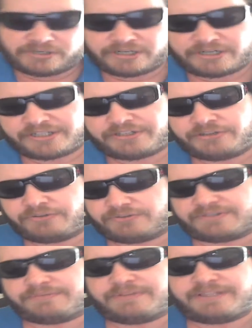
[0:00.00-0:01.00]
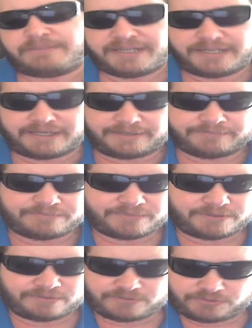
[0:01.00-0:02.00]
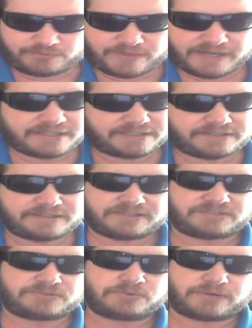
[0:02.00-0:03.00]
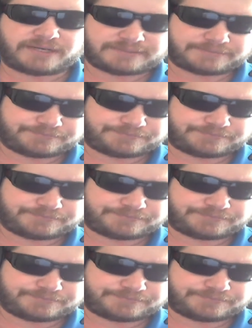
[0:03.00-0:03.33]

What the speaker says: hear it in the news, in the media. You'll read it in stories.